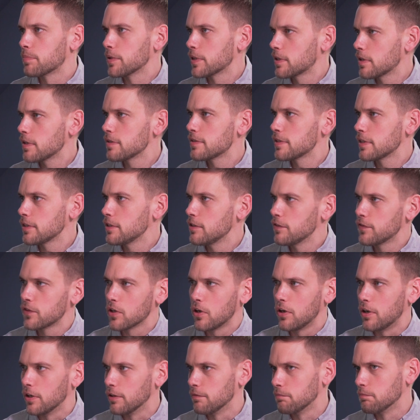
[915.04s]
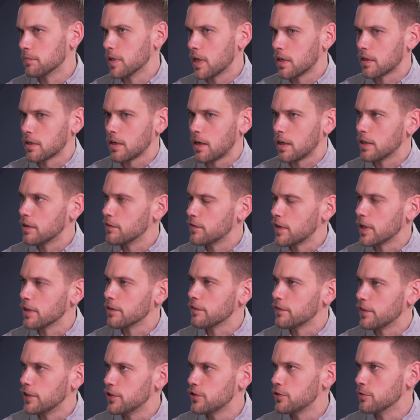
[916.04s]
because you've got a kind of
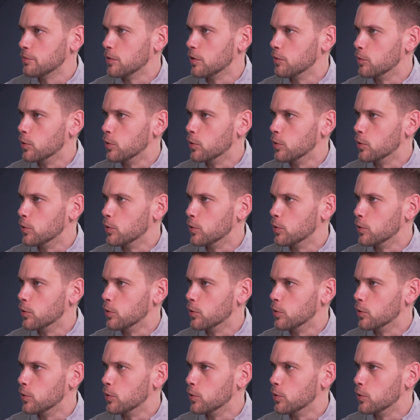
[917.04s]
unofficial